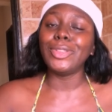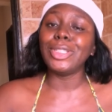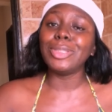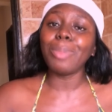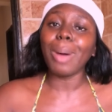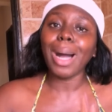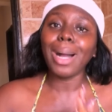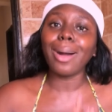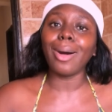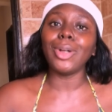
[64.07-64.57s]
you need
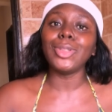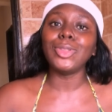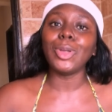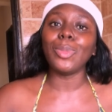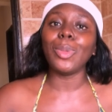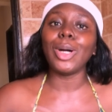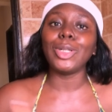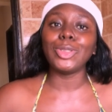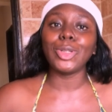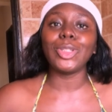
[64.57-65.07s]
my card
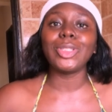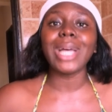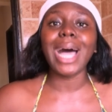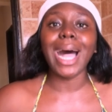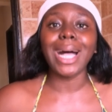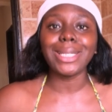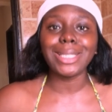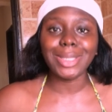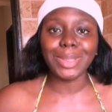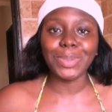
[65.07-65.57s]
number, just
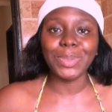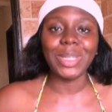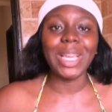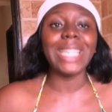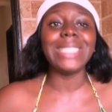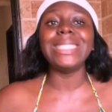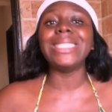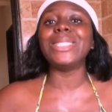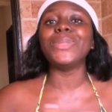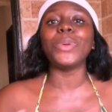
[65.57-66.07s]
ask me.
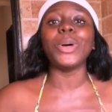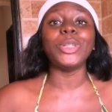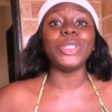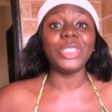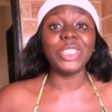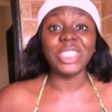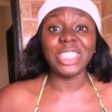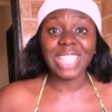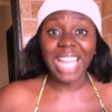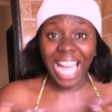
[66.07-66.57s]
Edit where
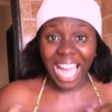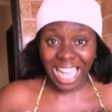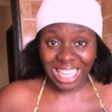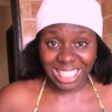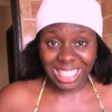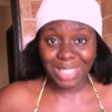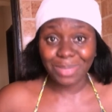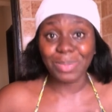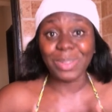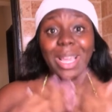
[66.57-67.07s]
you need,
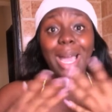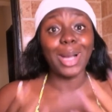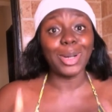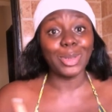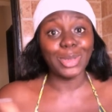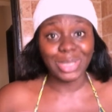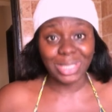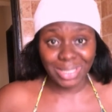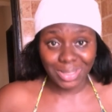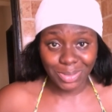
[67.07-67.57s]
ask me, I
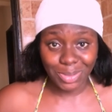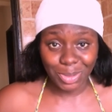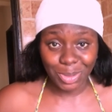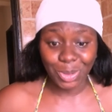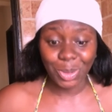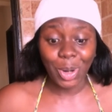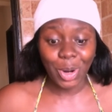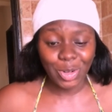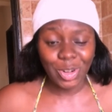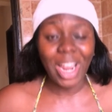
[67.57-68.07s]
will give
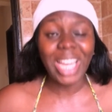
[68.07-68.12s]
you. All